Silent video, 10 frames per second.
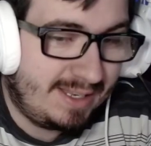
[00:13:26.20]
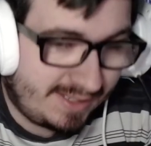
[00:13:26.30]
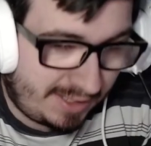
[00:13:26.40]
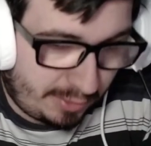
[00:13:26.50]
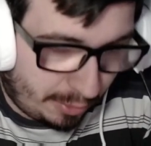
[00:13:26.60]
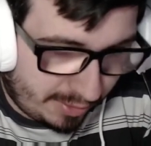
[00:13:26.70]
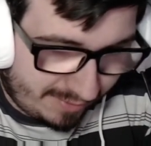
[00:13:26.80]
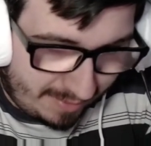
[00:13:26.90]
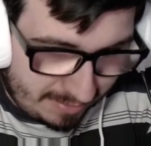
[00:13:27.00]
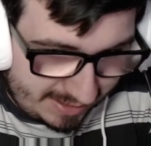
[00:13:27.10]
see
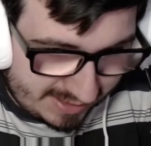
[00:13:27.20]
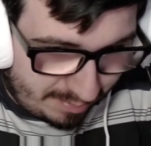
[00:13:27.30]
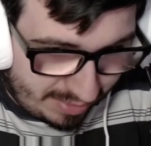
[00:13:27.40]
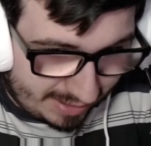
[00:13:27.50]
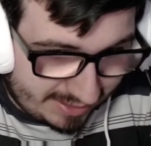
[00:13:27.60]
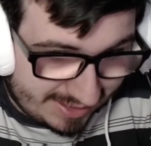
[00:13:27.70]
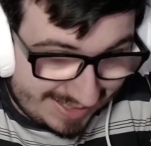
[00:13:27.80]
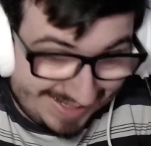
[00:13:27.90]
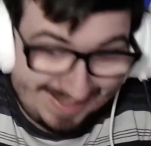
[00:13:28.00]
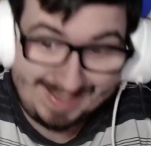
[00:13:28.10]
Thorgrim, his
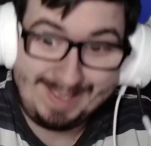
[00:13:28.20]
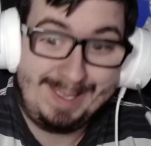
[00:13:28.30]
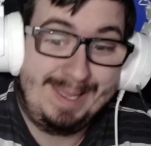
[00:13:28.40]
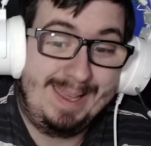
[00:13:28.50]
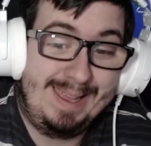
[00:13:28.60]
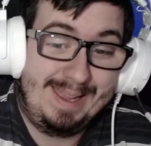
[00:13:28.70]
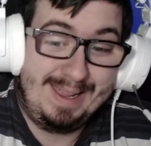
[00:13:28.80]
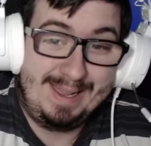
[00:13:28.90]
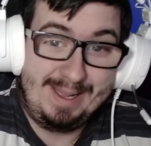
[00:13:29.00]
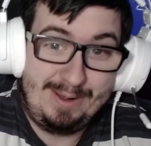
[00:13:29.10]
brother.
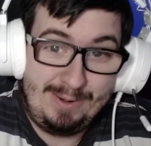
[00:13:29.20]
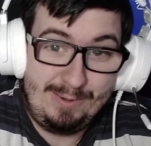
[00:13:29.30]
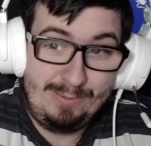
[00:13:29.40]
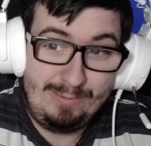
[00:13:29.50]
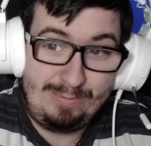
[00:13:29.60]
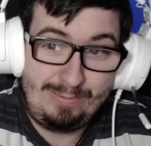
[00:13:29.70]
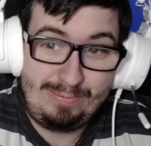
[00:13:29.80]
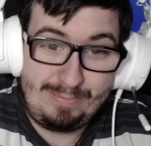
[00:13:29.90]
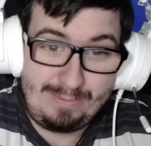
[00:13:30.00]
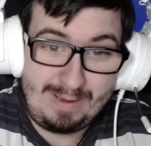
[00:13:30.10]
Oh,
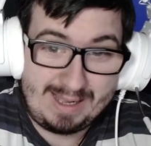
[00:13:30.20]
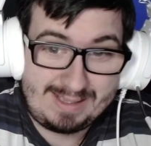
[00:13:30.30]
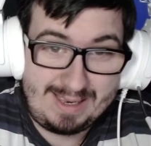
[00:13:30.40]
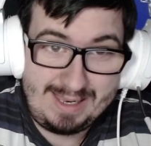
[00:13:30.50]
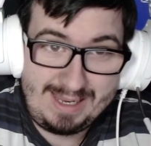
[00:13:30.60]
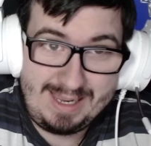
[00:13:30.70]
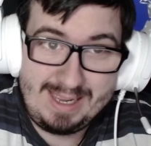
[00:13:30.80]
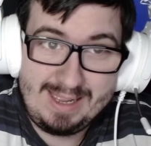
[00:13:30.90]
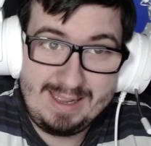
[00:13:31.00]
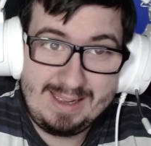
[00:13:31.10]
Atli.
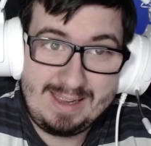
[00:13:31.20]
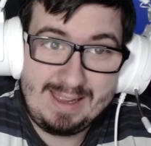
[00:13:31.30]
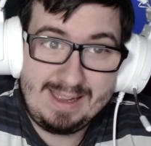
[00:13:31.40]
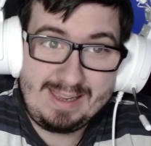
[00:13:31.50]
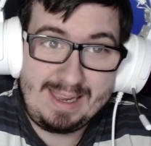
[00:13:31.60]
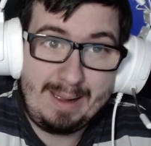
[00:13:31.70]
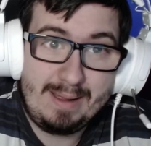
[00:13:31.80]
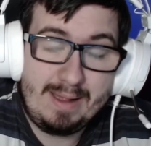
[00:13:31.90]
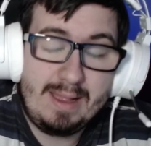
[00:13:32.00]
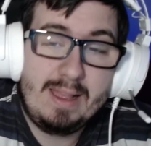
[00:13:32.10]
Yeah.
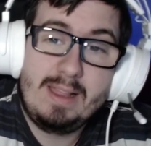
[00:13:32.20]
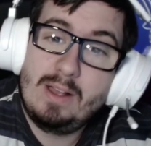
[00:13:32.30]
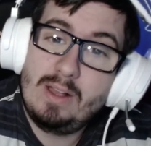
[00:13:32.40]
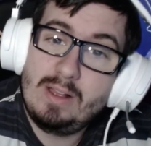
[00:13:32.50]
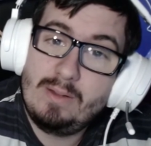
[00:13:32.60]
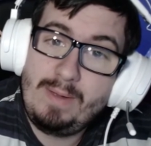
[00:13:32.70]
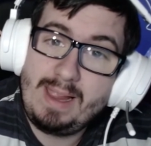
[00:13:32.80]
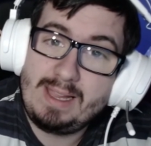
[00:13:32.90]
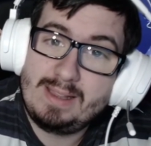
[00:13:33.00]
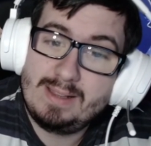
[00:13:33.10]

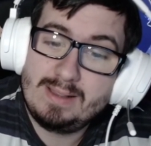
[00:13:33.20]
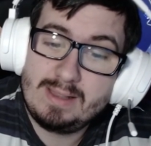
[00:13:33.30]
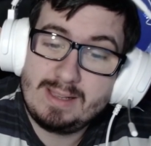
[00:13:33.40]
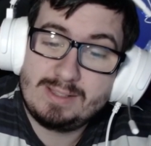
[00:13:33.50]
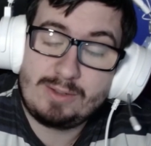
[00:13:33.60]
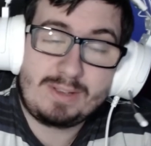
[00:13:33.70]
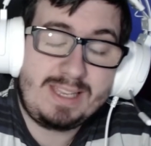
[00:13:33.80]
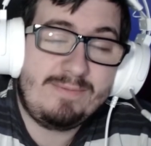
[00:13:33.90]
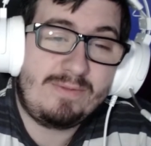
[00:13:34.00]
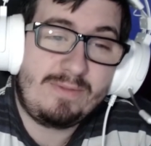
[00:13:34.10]
Wait, so
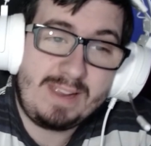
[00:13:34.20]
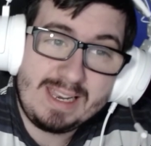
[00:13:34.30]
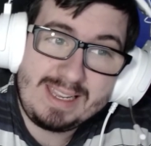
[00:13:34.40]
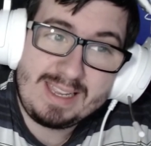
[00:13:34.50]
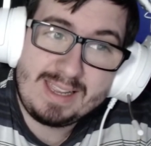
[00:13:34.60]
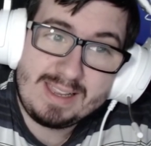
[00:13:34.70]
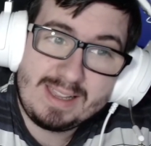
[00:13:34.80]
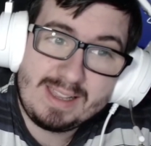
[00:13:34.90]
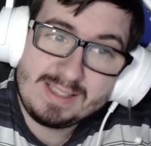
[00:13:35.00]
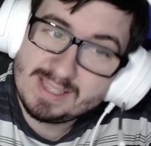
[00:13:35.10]
he really
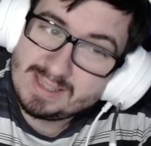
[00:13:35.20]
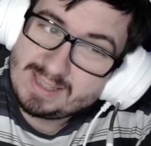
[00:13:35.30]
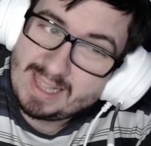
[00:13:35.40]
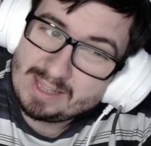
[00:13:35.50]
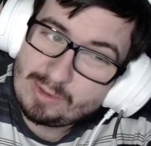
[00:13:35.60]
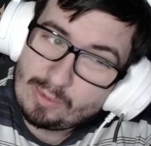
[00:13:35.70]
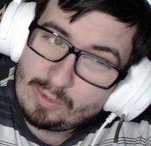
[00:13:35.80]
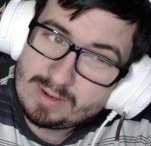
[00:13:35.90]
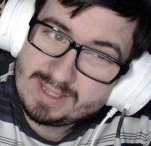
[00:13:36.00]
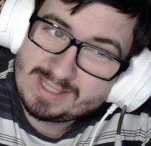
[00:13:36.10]
isn't dead,
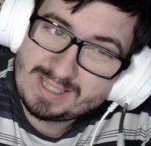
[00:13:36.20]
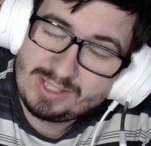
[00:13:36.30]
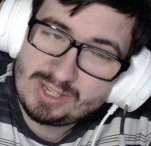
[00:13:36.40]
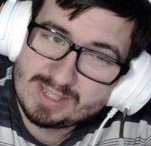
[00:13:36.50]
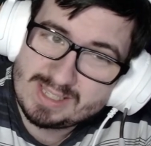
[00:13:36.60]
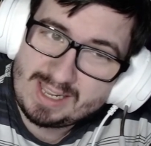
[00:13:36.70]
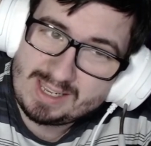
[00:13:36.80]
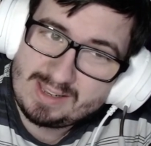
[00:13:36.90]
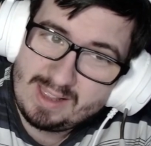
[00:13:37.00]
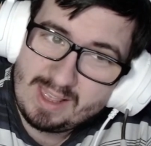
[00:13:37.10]
or is he just like
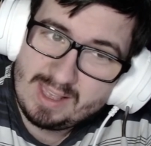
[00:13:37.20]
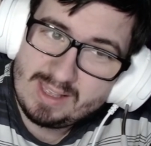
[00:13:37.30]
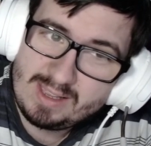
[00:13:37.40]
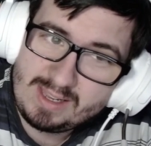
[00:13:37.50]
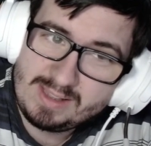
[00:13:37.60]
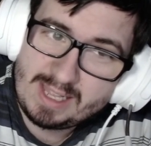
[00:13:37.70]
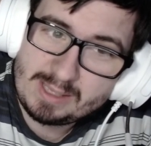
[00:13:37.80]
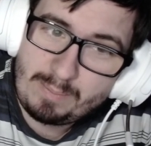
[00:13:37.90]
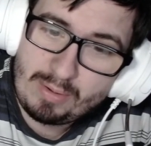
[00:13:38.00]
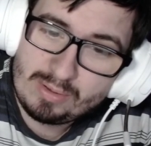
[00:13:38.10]
in
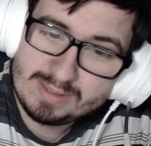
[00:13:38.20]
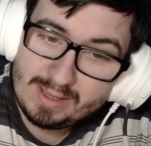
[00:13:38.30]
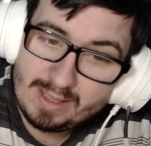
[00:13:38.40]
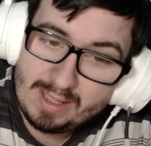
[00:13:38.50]
that pose?